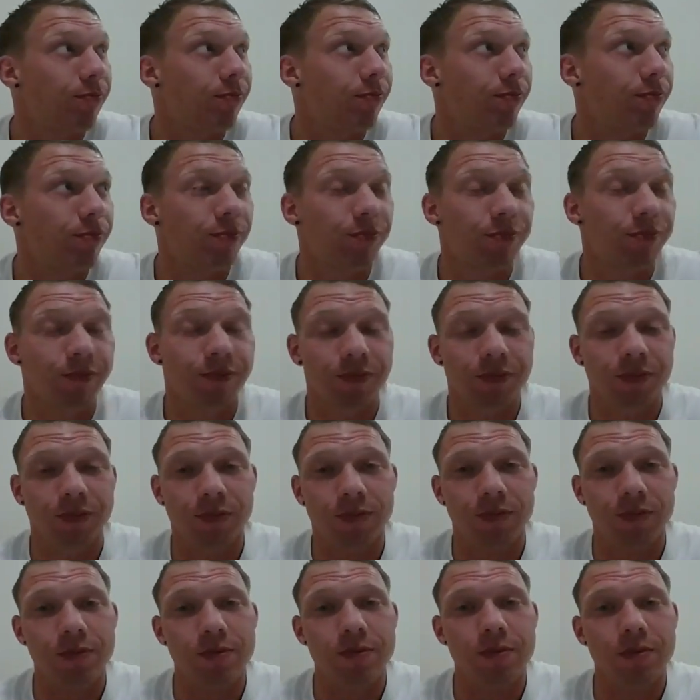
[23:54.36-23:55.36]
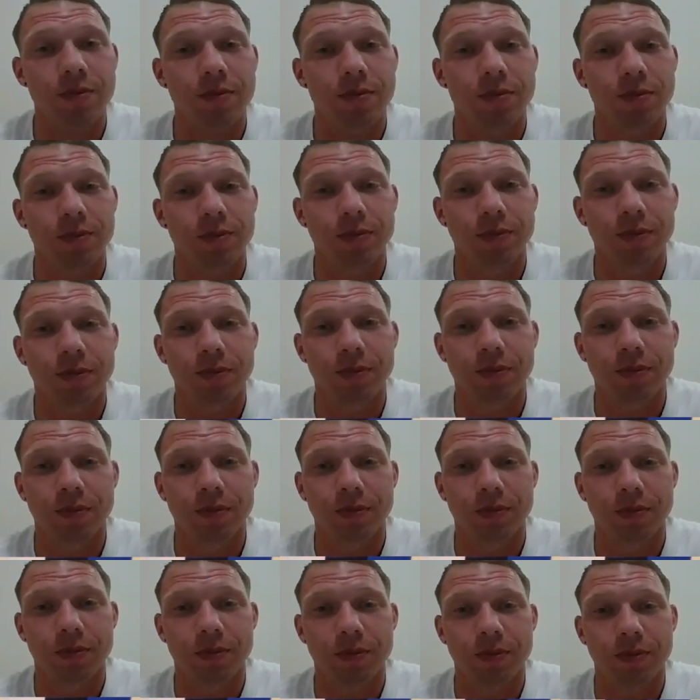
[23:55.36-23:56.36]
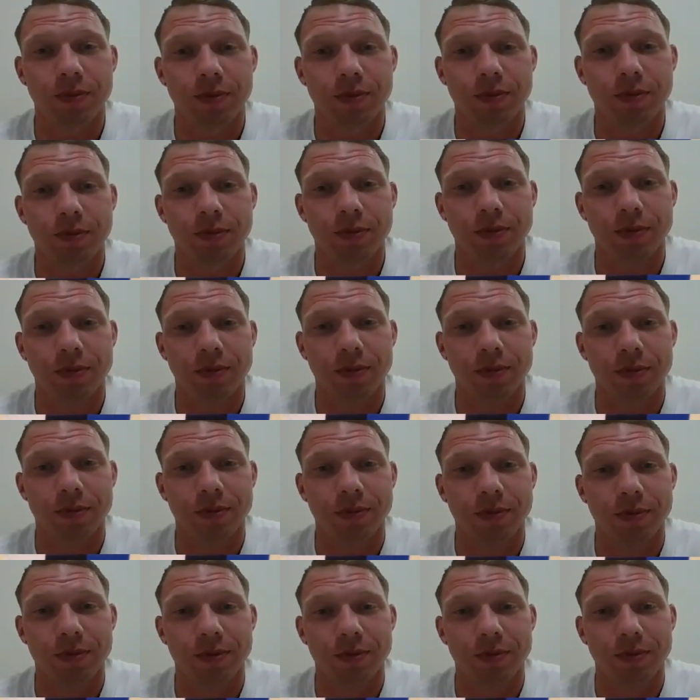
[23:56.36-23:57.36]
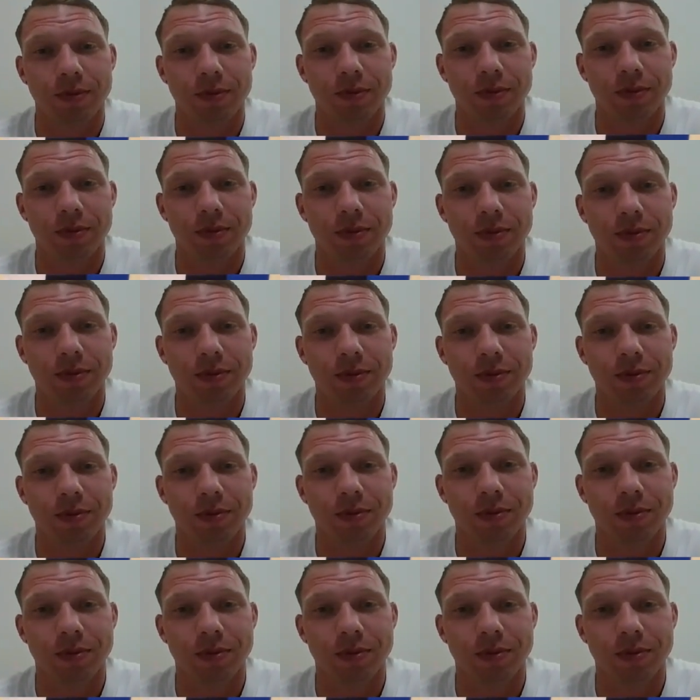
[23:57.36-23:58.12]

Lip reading: [no speech]